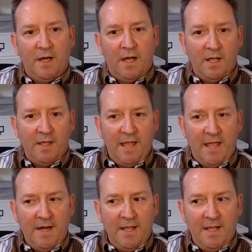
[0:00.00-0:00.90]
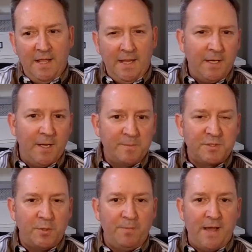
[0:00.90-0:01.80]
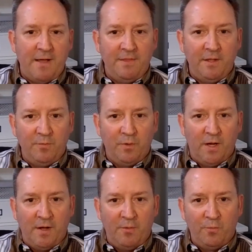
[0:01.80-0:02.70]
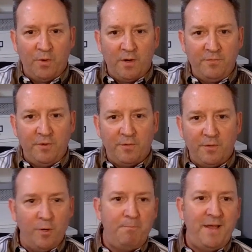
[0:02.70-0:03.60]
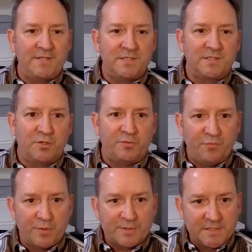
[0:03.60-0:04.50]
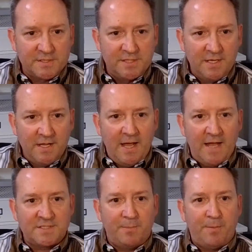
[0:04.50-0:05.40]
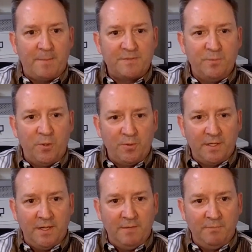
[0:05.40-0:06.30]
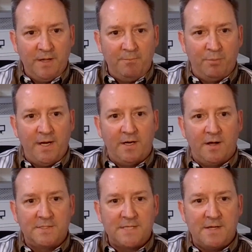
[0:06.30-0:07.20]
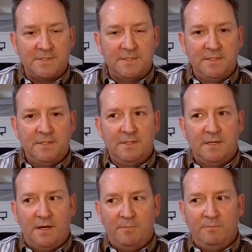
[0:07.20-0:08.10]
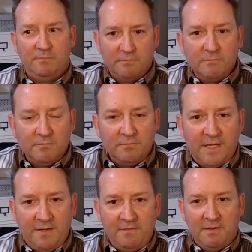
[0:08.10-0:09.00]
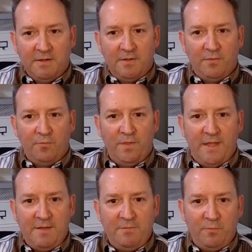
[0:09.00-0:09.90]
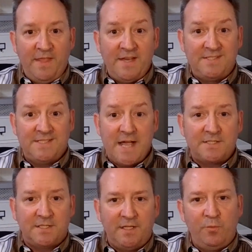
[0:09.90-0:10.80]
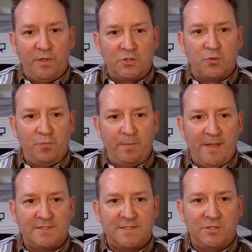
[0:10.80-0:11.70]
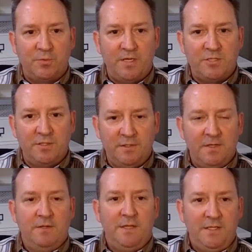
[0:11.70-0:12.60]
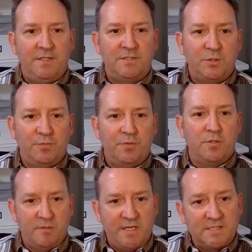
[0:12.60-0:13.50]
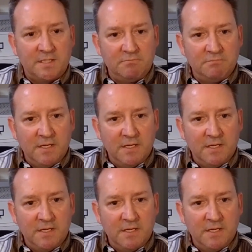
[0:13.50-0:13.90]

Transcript: and it comes so bad that one of your best assault forces has to pop smoke and break contact. When they tactically withdrew from that situation, they did so for a reason.